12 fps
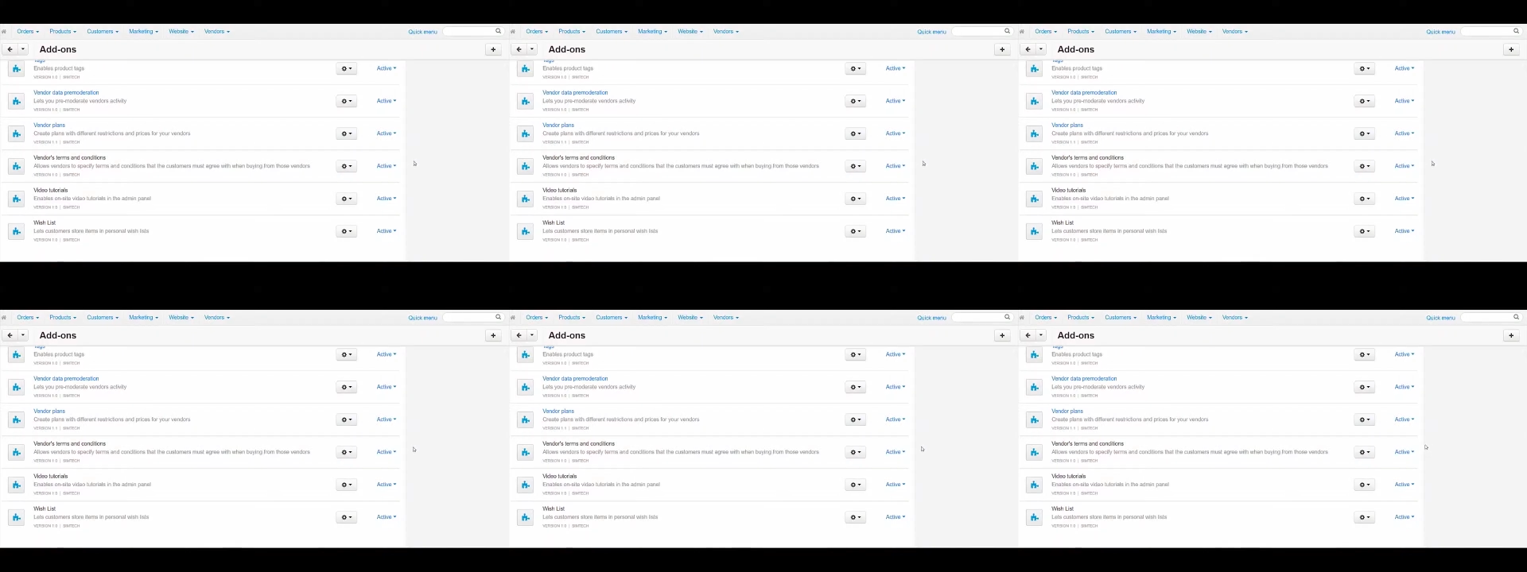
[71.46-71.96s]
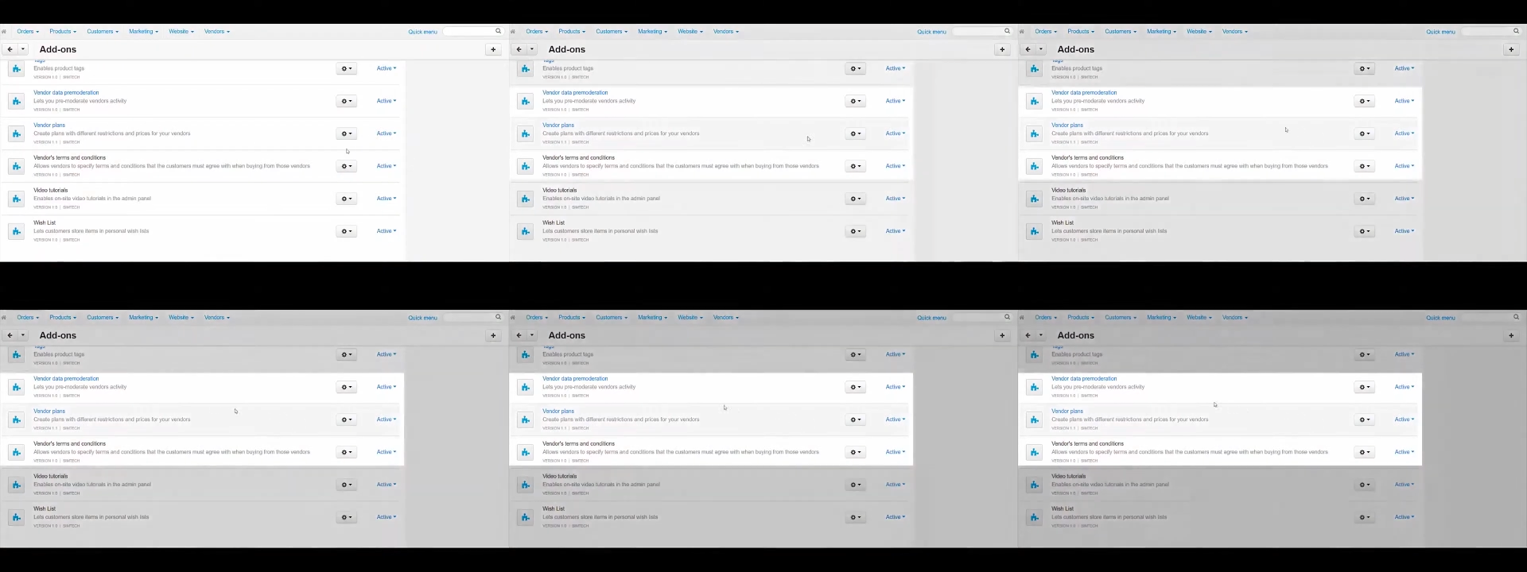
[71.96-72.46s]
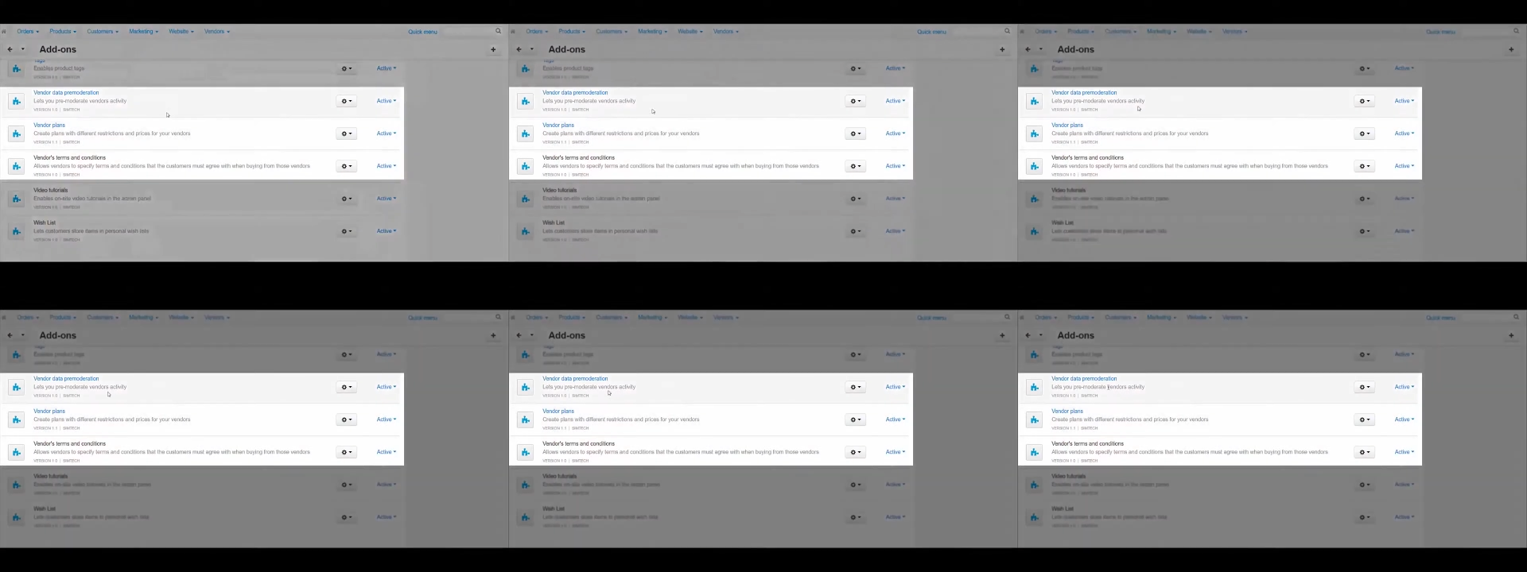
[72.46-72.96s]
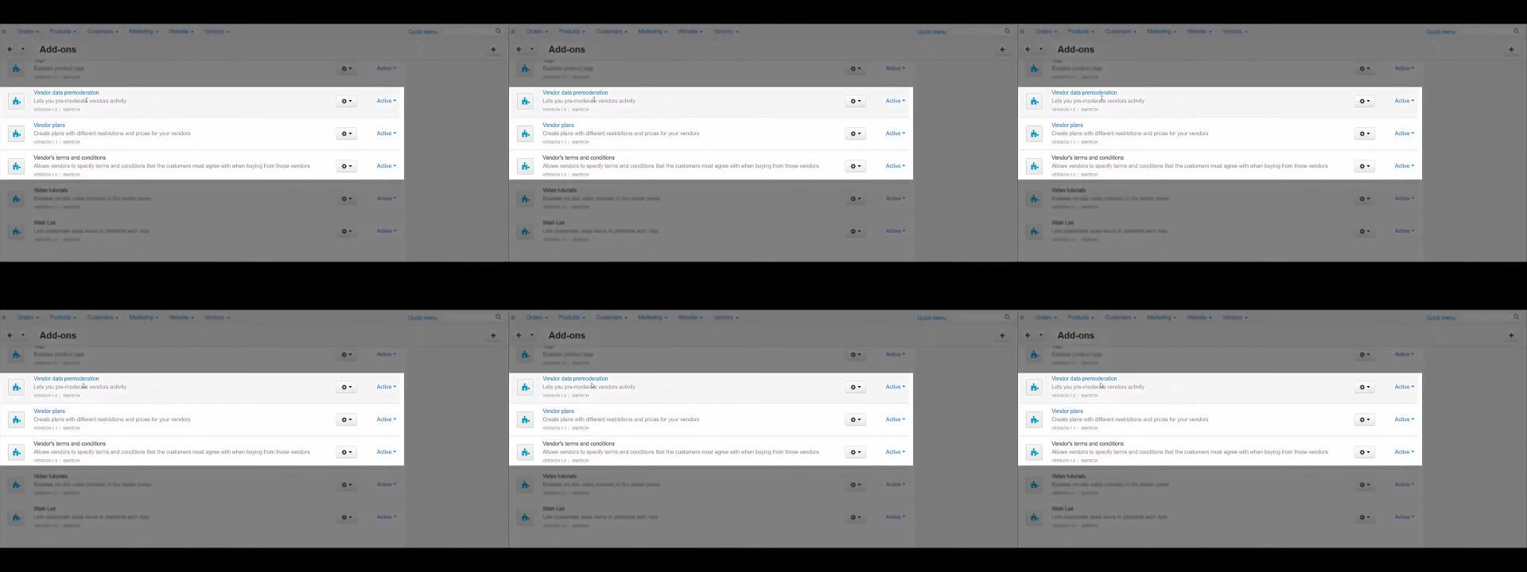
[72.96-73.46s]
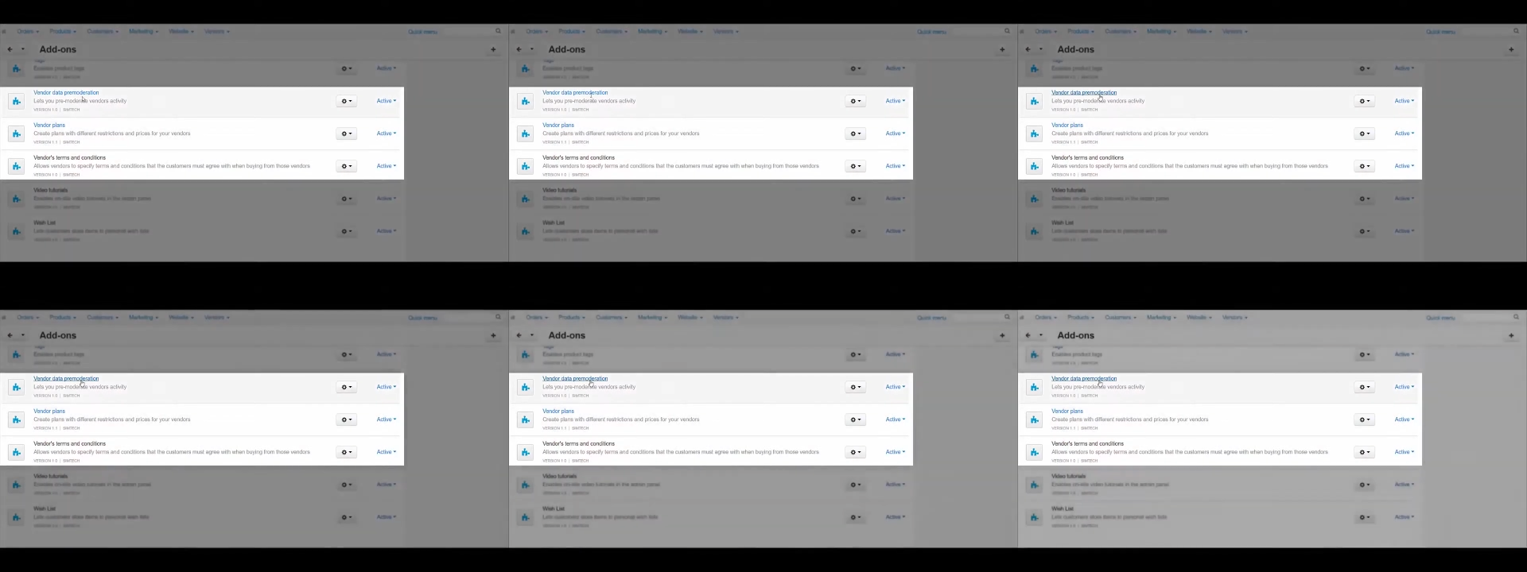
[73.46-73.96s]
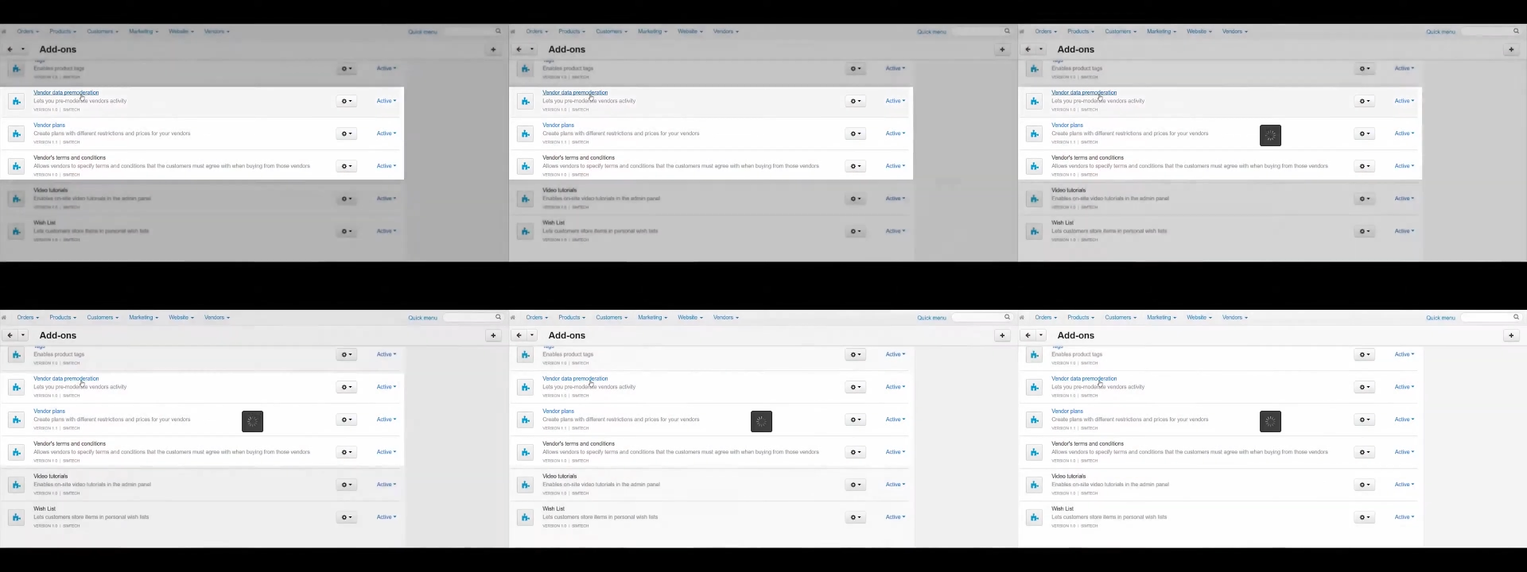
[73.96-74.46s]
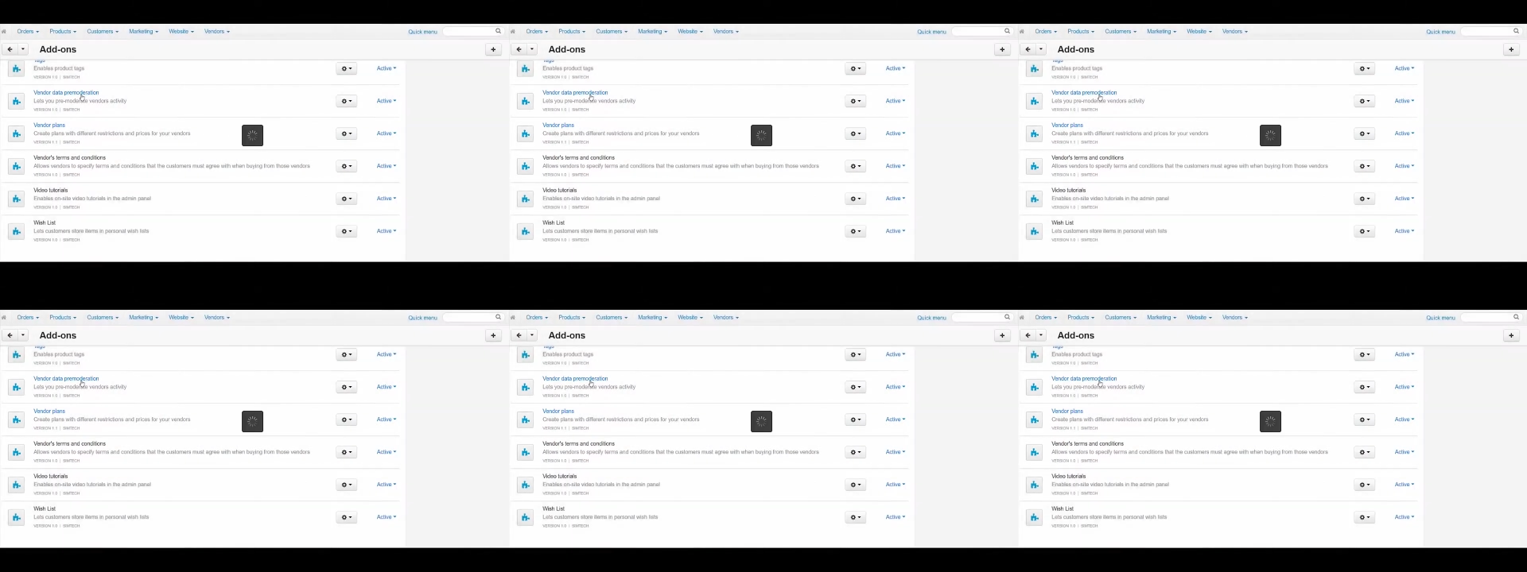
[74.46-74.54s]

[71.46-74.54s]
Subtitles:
(no speaker visible)